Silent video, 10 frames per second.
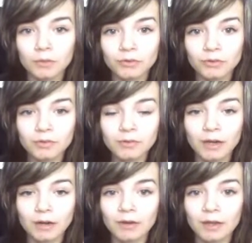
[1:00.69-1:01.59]
was just
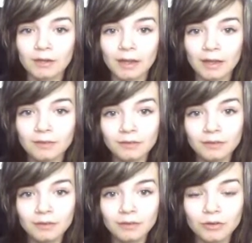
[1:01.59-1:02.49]
staring at her legs
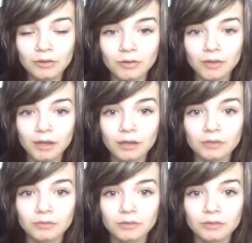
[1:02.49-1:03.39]
because they are
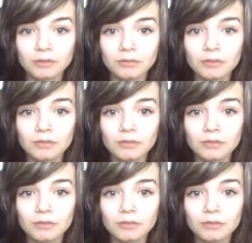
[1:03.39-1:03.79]
just